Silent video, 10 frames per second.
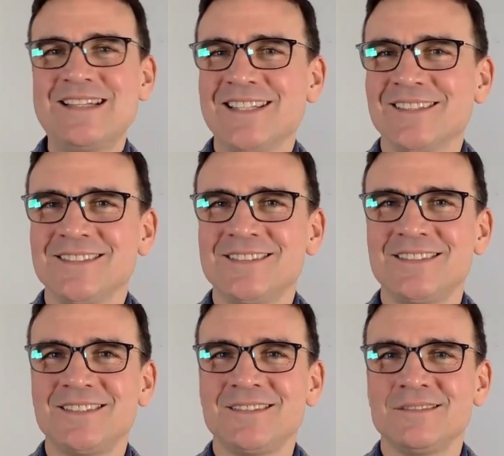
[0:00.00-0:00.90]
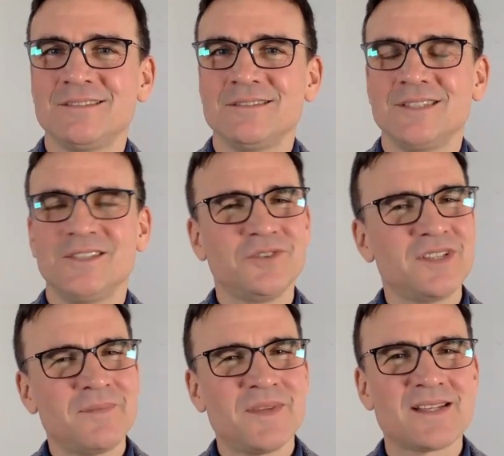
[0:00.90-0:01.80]
deals. They do
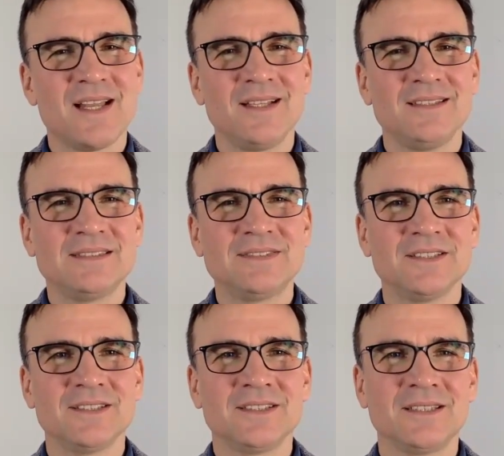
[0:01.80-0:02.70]
something slightly different.